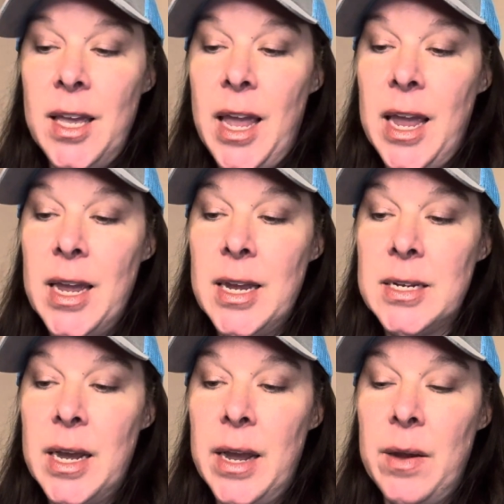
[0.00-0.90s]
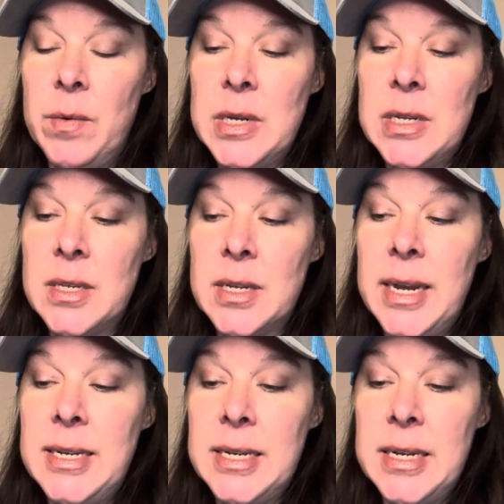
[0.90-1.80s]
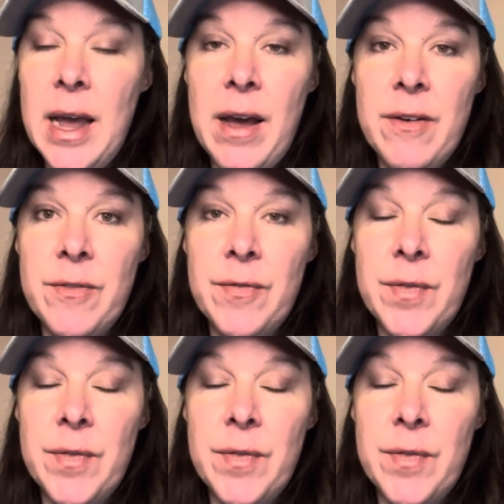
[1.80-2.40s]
And I was, I did have